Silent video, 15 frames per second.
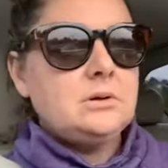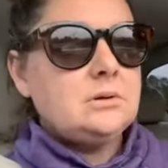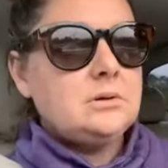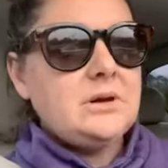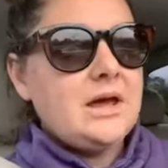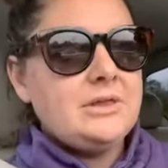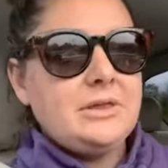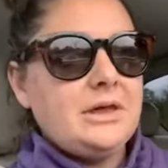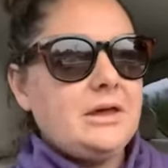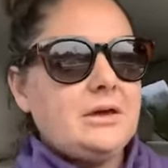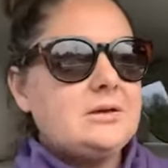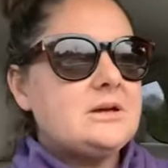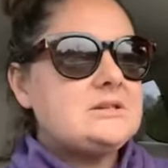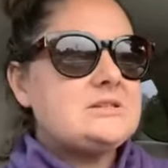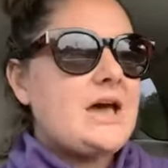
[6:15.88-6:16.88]

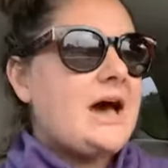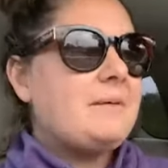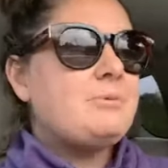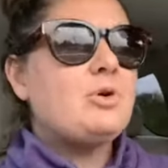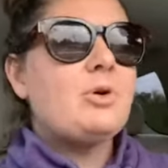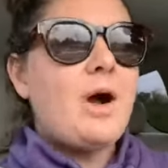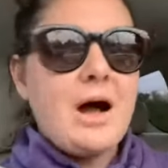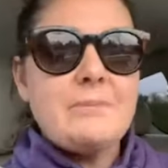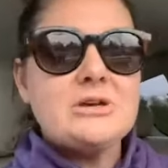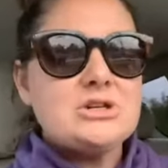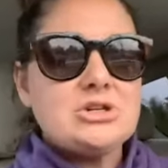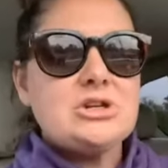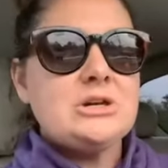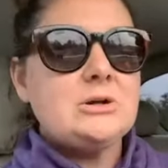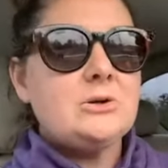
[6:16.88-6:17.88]
Because I
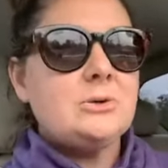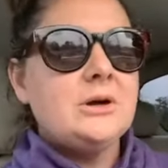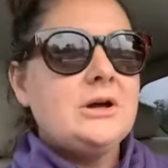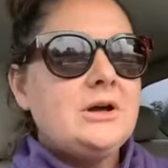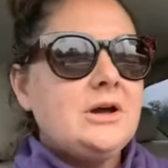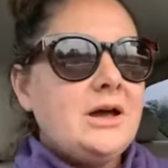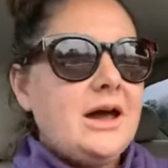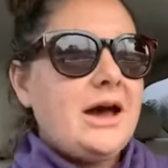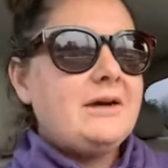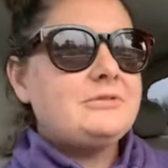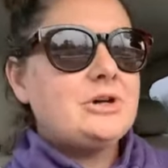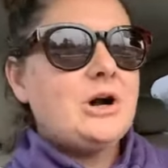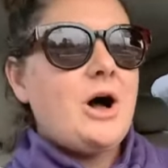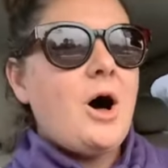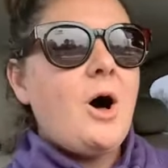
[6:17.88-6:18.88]
promise you,
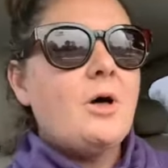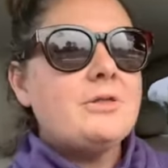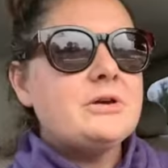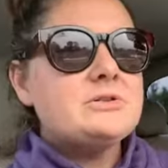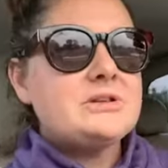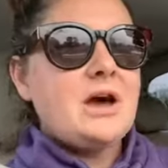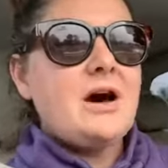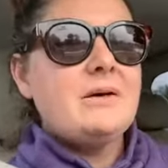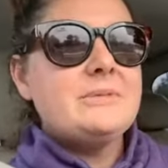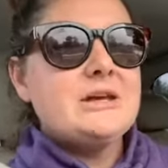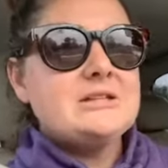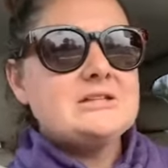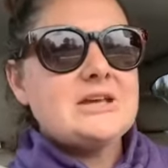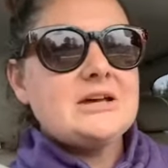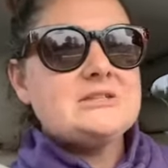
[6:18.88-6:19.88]
after all those
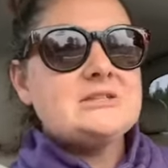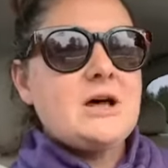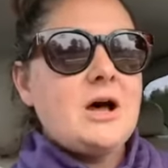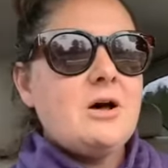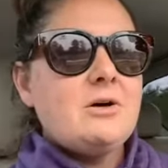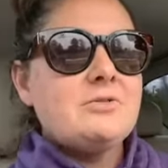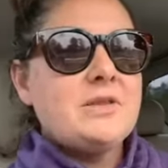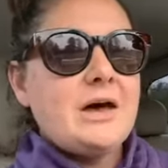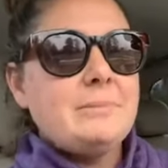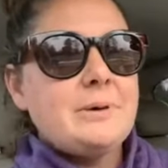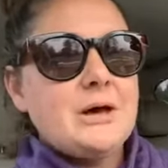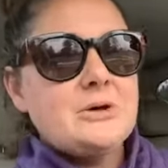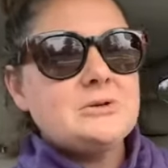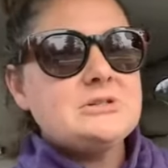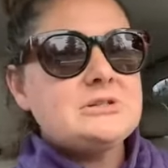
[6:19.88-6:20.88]
comments I saw on that
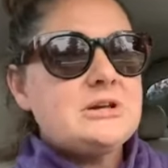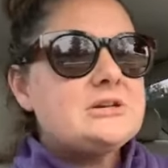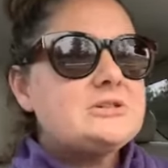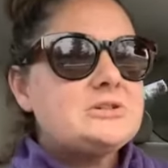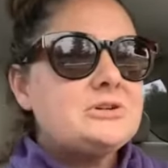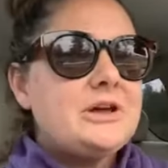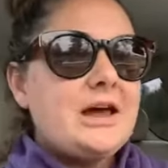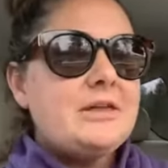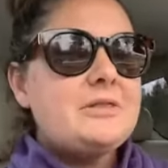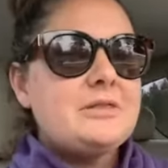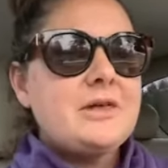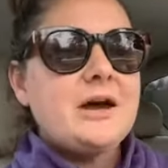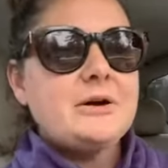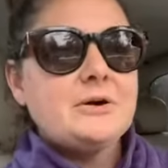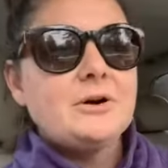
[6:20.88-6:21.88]
post yesterday
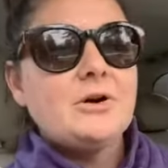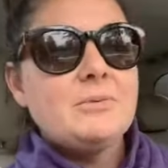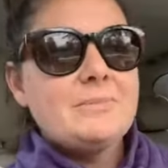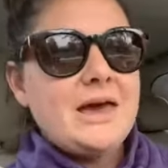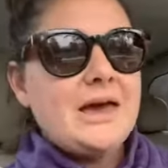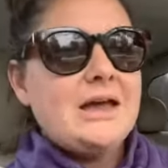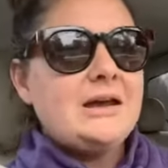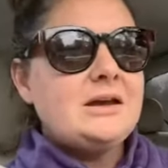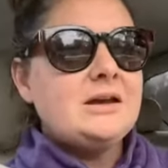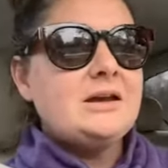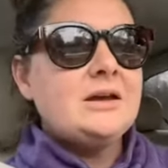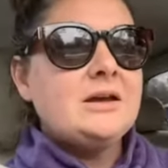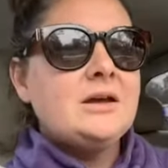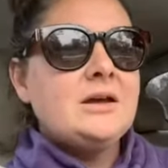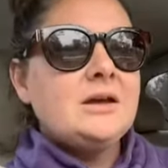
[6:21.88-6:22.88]
that girl made,
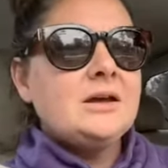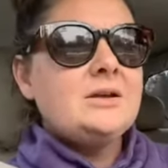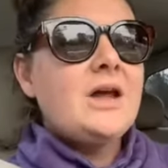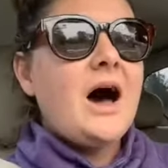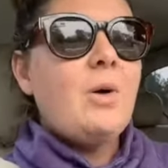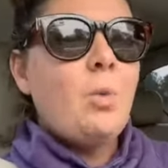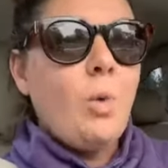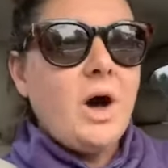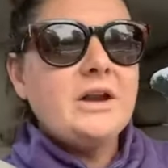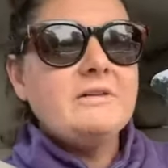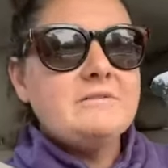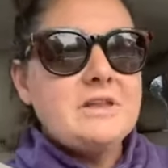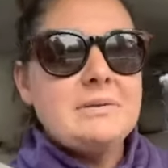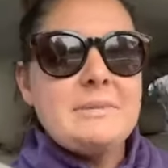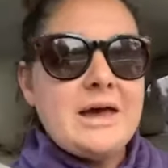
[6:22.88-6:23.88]
not one
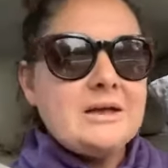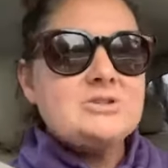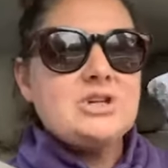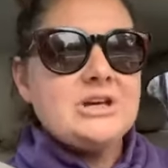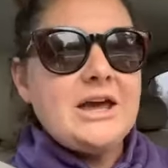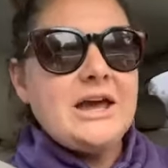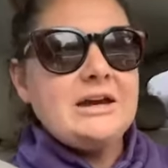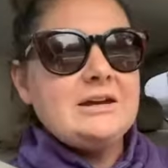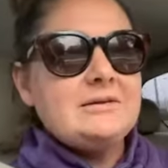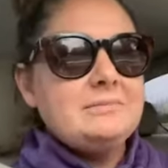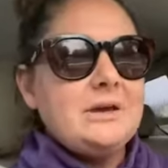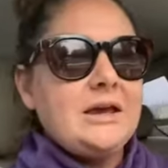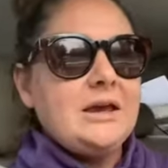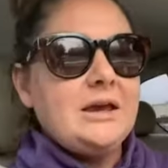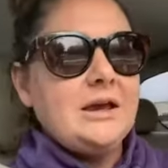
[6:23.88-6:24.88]
of them educated
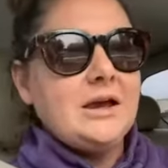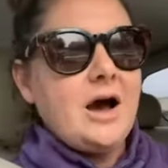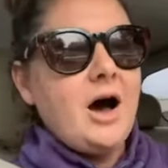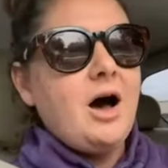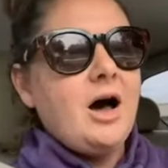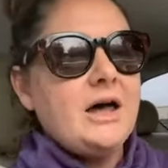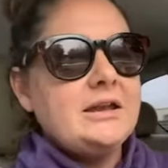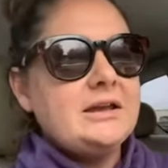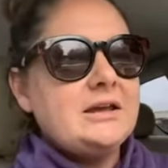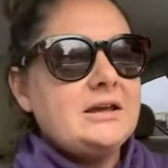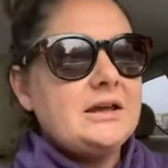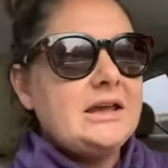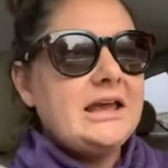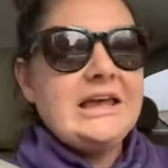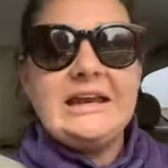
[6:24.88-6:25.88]
me
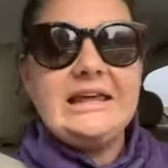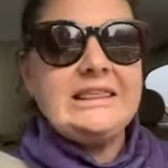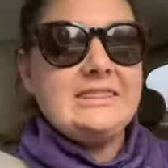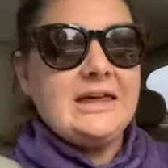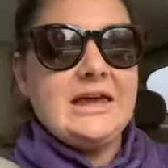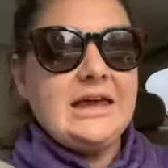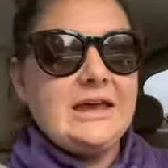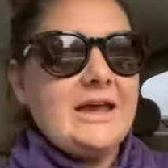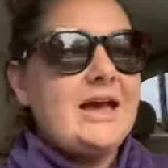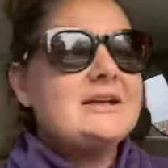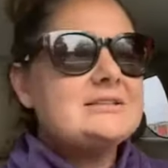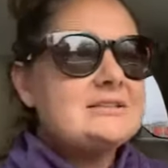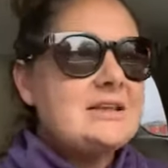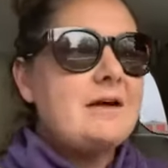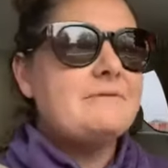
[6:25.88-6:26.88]
on anything
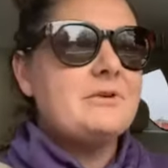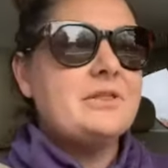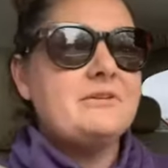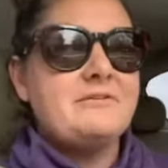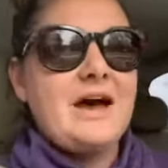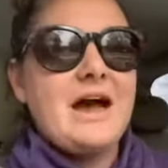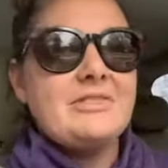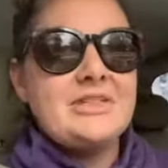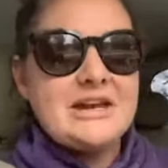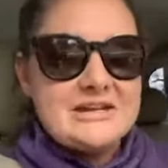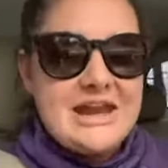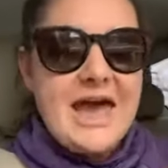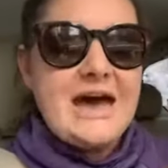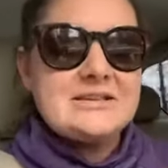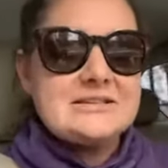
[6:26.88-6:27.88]
except for the fact that
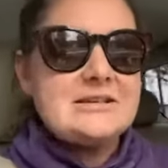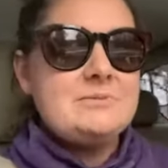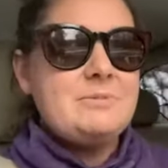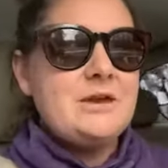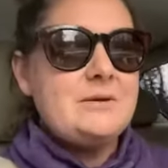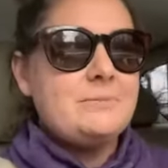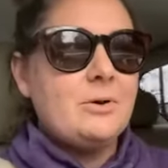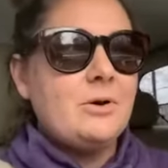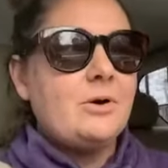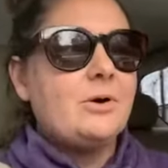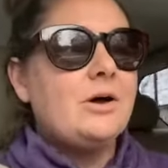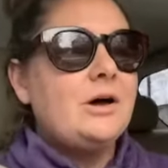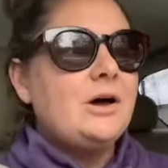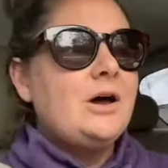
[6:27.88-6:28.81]
nasty people